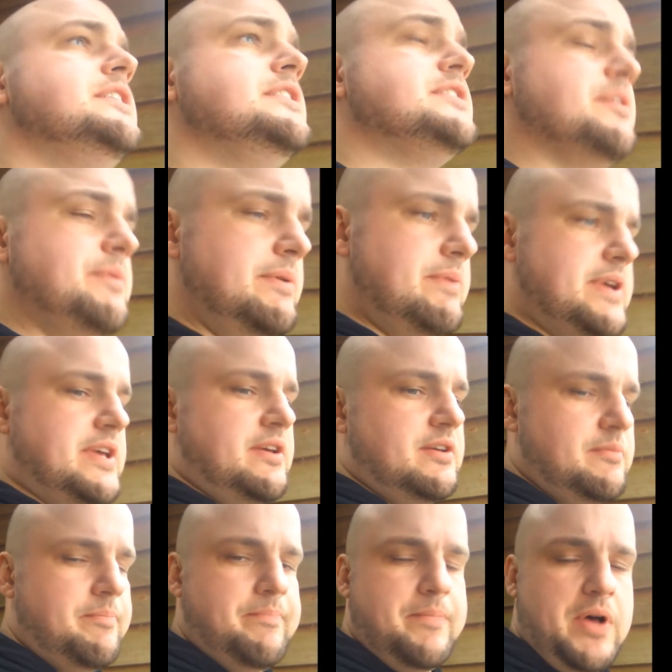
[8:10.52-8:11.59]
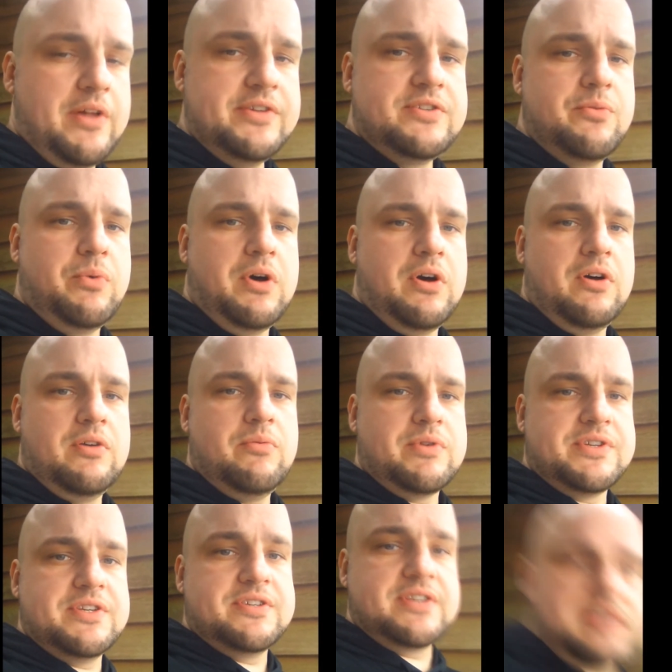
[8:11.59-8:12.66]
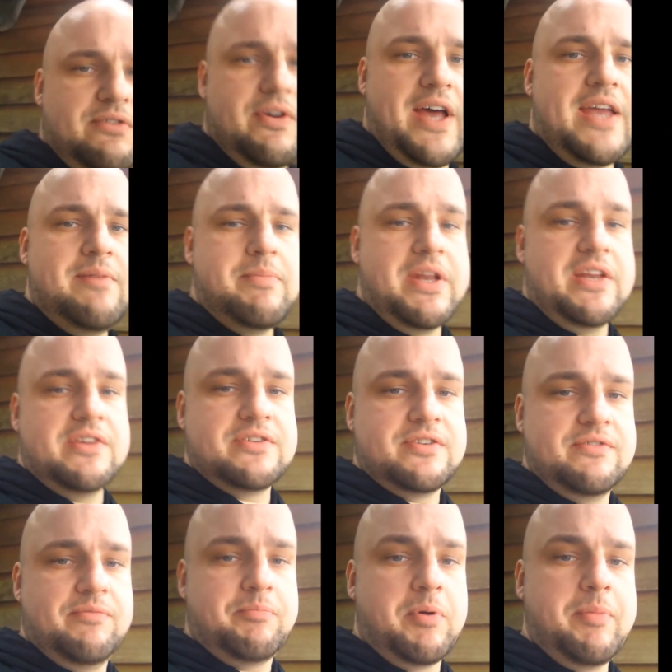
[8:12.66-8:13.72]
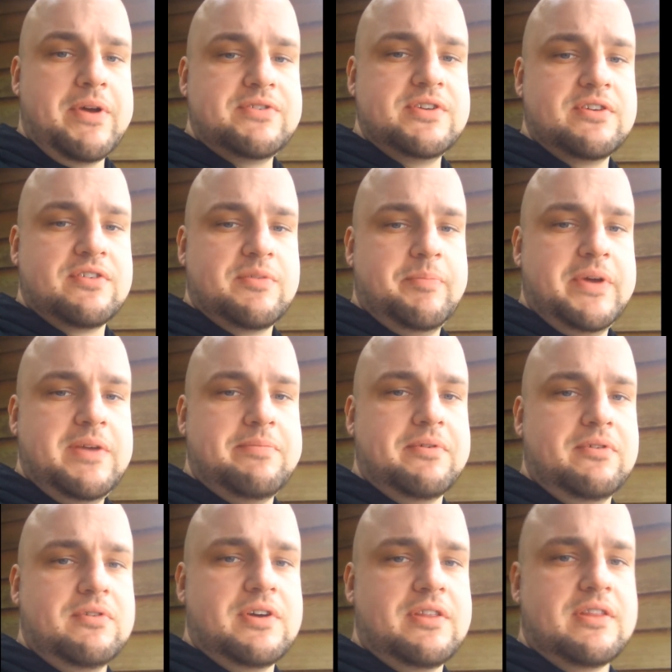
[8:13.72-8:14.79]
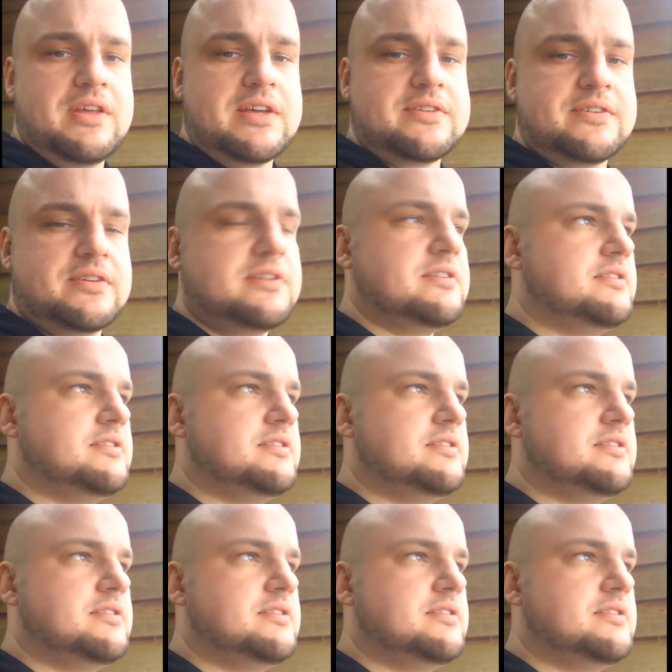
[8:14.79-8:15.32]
So anyway, on to what I wanted to say. Look, 8 minutes of promoting other people, look at that.